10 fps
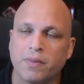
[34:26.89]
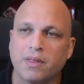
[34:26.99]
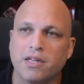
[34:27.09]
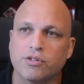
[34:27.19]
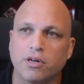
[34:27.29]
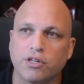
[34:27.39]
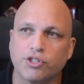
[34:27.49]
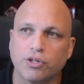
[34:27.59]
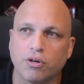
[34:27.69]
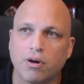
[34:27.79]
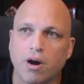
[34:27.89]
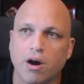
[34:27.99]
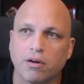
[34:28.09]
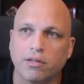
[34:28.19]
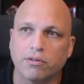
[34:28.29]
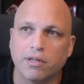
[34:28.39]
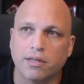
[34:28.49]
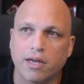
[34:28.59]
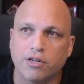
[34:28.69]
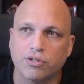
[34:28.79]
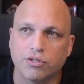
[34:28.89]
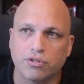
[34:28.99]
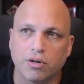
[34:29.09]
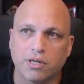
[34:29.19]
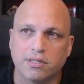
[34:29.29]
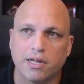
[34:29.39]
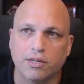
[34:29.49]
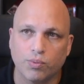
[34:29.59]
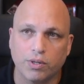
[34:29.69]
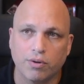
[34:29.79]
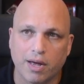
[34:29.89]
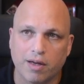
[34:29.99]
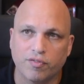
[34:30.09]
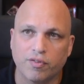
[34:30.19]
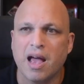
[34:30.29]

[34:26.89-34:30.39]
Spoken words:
This is gonna show all the authentication source that we do have.